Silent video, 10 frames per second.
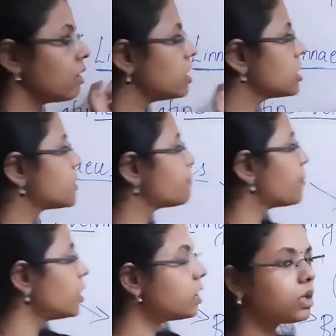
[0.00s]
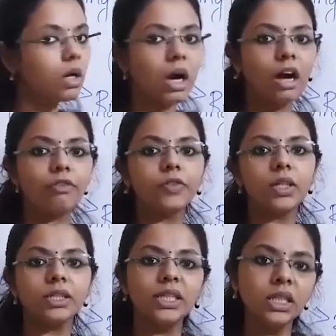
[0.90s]
is put
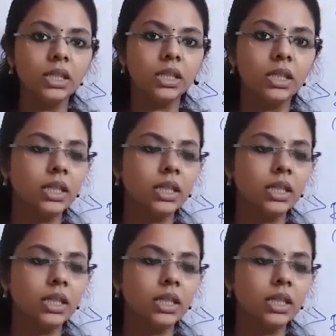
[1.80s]
after the